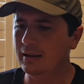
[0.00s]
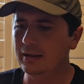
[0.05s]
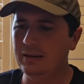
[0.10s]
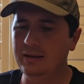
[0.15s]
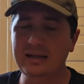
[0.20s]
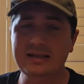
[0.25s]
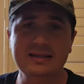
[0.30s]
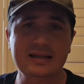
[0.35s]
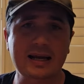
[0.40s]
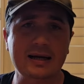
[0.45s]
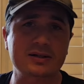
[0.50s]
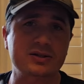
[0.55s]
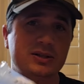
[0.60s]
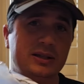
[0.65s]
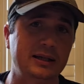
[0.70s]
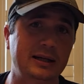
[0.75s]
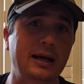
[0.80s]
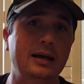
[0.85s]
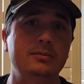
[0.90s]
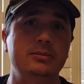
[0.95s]
These
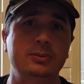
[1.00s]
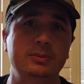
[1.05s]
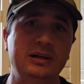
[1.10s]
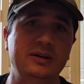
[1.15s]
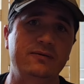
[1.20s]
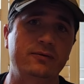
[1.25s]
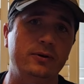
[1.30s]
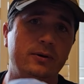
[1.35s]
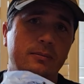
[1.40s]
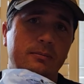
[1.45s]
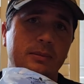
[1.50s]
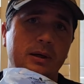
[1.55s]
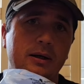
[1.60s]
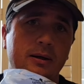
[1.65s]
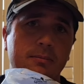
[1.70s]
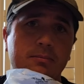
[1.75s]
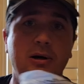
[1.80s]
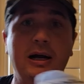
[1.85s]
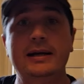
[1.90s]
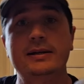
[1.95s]
actually came to me
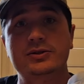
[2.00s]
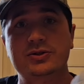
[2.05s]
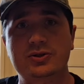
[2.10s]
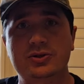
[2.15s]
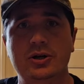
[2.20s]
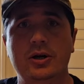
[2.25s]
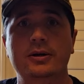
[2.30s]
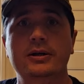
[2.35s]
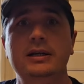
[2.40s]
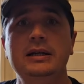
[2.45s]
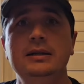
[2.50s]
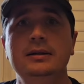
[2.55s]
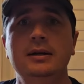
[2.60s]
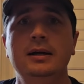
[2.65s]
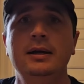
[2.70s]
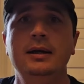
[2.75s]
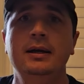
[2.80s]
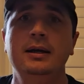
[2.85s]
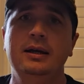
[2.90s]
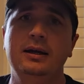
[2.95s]
from Brad's Journey,
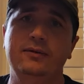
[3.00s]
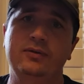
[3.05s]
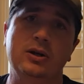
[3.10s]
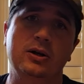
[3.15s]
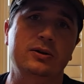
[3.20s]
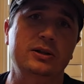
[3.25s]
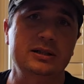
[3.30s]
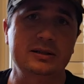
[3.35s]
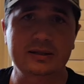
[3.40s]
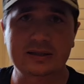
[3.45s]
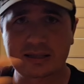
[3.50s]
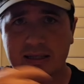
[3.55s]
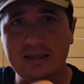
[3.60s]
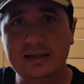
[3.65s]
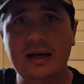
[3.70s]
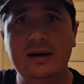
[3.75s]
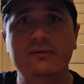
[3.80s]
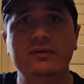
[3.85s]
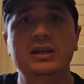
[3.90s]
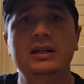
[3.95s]
if y'all didn't see
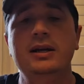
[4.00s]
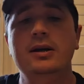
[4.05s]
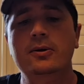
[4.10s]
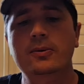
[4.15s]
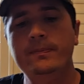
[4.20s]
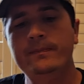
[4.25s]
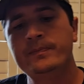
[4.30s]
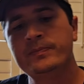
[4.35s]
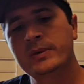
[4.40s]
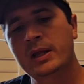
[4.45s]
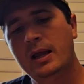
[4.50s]
that video.